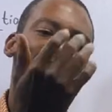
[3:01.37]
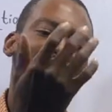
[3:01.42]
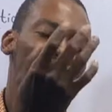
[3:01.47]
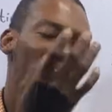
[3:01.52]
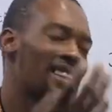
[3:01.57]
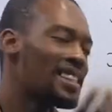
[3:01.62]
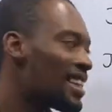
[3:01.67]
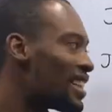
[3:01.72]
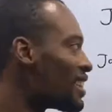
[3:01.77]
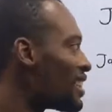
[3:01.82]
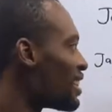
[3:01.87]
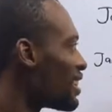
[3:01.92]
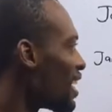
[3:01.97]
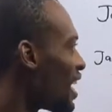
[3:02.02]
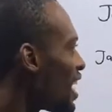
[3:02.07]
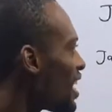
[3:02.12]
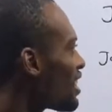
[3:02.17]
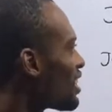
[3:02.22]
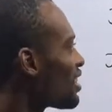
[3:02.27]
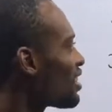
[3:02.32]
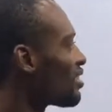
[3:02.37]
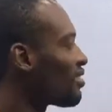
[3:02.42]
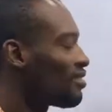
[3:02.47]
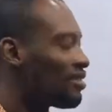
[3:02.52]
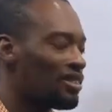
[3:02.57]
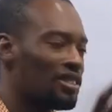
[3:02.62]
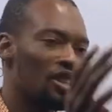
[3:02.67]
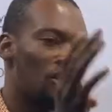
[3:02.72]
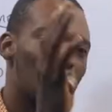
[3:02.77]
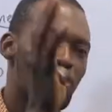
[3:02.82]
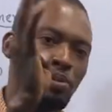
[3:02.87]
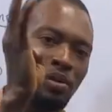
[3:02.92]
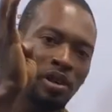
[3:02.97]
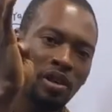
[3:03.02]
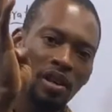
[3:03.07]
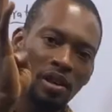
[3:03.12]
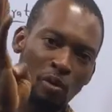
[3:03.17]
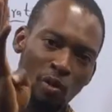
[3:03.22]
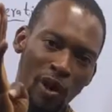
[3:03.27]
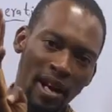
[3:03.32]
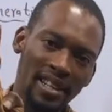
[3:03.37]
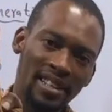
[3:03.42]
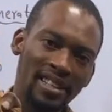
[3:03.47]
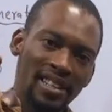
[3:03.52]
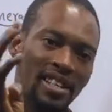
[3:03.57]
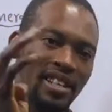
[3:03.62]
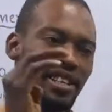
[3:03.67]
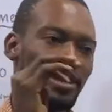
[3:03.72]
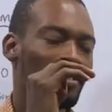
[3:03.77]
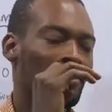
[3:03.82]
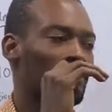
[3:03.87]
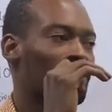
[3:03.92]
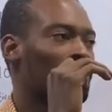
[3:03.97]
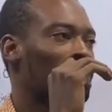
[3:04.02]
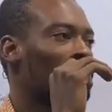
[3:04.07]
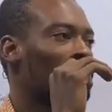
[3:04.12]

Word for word: nineteen ninety-nine, it will be one year.